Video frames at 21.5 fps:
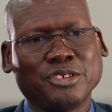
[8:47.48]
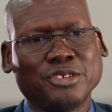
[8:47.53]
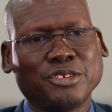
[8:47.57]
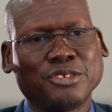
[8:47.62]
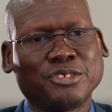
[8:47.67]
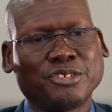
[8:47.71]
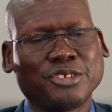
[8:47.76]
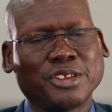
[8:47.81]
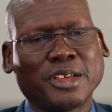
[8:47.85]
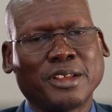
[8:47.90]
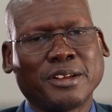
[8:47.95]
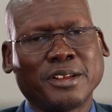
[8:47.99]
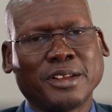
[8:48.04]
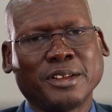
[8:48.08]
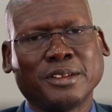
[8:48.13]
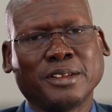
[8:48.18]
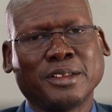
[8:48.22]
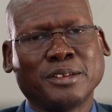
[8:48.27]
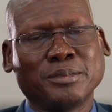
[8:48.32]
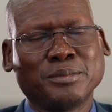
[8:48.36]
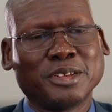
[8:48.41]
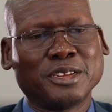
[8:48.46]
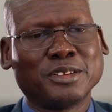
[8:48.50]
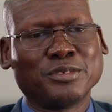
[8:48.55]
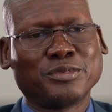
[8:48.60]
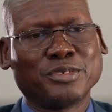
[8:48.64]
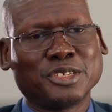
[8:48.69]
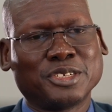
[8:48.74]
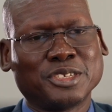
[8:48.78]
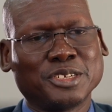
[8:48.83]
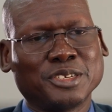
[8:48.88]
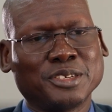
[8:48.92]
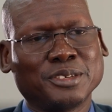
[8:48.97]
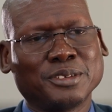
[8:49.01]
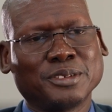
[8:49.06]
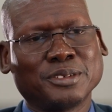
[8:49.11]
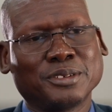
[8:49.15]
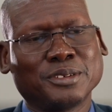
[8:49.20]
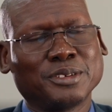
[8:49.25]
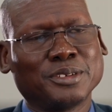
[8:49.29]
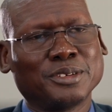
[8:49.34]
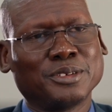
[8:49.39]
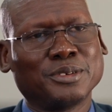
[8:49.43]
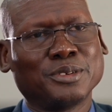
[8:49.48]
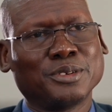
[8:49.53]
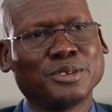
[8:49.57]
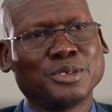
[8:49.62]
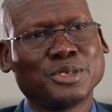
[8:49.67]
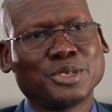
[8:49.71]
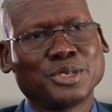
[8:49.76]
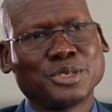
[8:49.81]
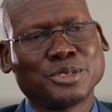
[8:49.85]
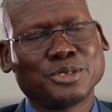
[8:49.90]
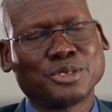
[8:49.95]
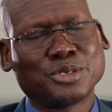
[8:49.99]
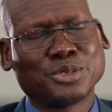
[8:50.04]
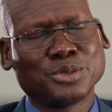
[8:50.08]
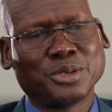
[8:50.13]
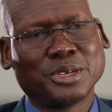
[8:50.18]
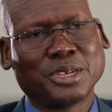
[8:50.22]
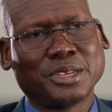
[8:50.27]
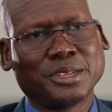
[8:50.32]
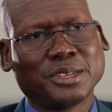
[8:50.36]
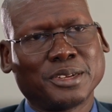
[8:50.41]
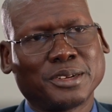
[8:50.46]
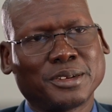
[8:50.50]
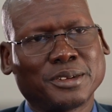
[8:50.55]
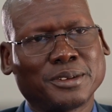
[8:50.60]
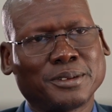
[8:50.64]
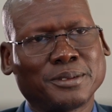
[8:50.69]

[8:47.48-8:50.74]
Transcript: sharing and benefiting uh, together.